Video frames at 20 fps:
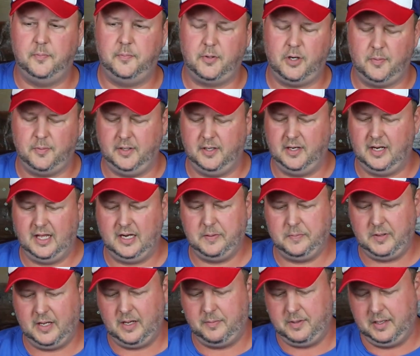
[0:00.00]
Bourbon and a
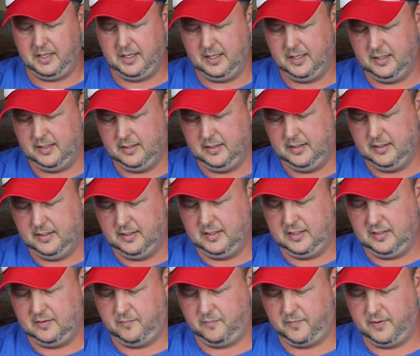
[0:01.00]
Baby
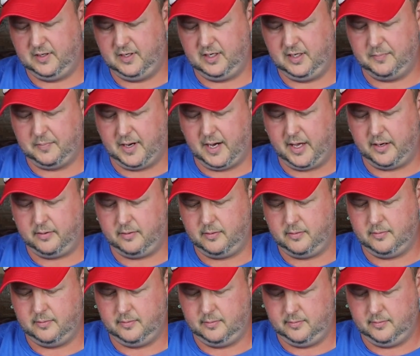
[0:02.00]
Infinity bottle.